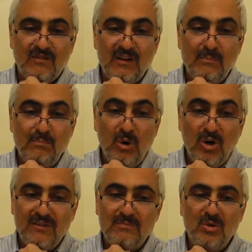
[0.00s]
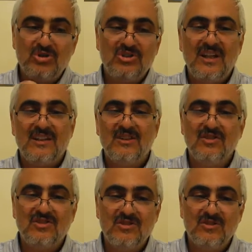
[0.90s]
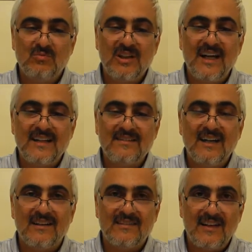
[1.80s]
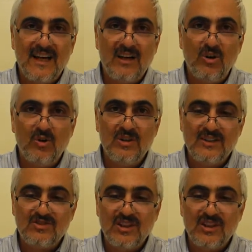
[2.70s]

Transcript: Reb Moshe had understood what I had not. Our holiest